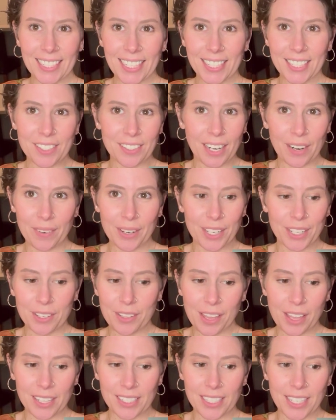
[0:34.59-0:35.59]
And so now we're gonna do
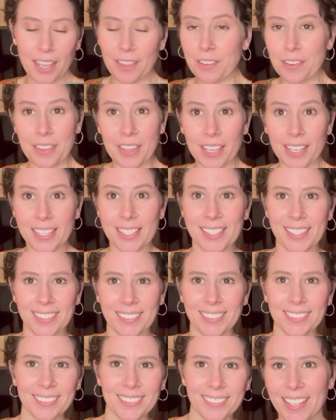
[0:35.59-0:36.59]
that to other things.
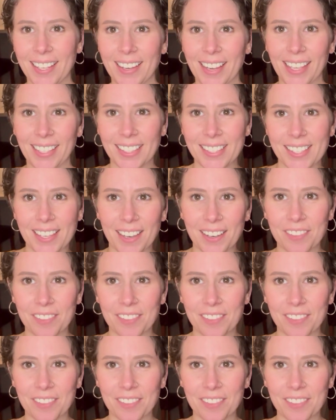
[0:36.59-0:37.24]
Okay, let's go.